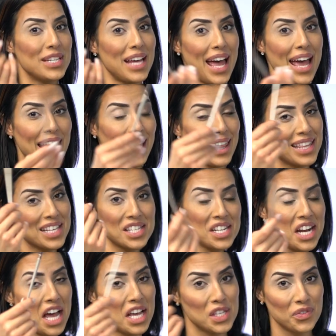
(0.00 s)
take this
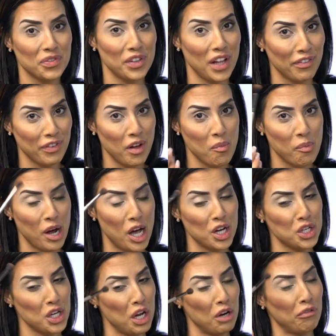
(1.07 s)
nice fluffy
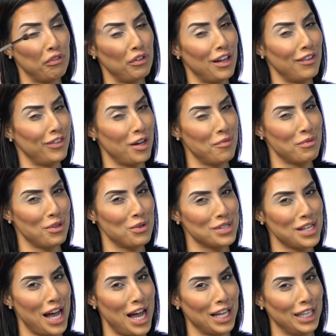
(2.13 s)
brush and fluff up those
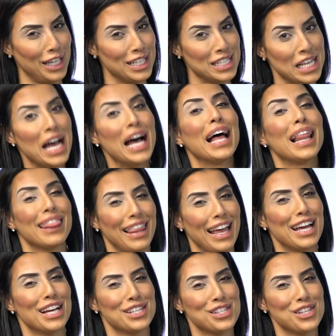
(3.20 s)
eyelids
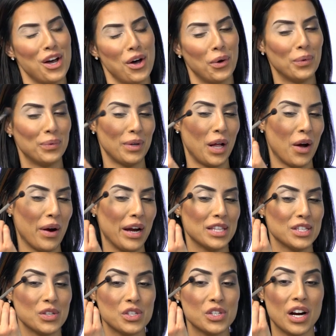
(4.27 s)
like so. All right,
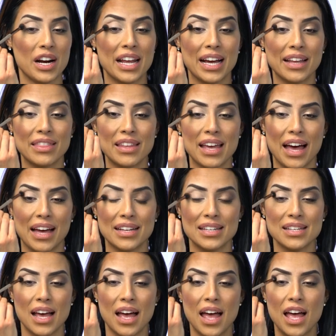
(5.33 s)
so starting at the
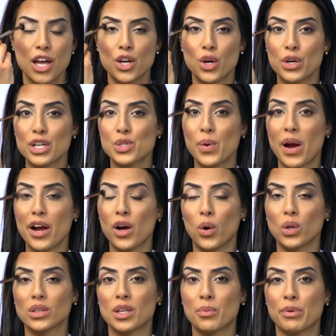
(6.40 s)
end, notice where I
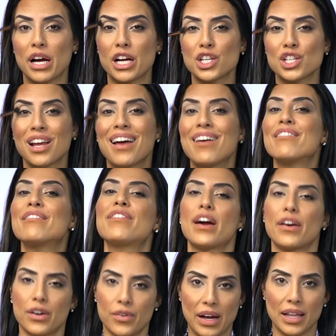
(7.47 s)
hold the brush,
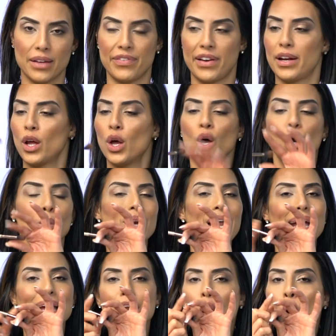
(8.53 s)
very relevant. We're
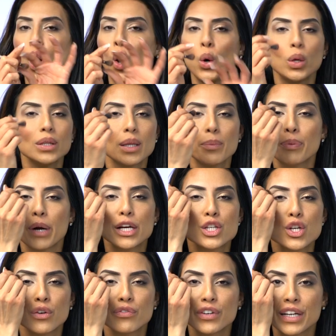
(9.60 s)
not gonna hold the
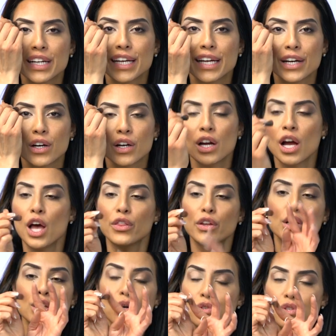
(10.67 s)
brush over here. The
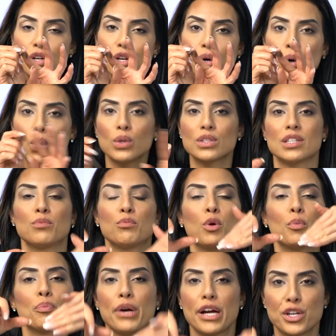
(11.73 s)
closer you hold it, the more
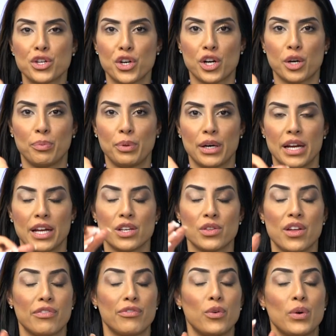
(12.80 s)
pressure you're putting.
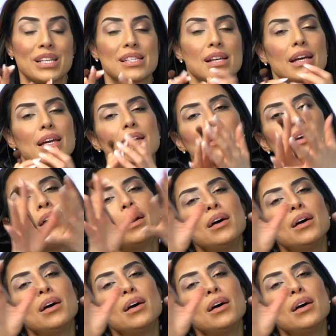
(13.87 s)
Therefore, it's not gonna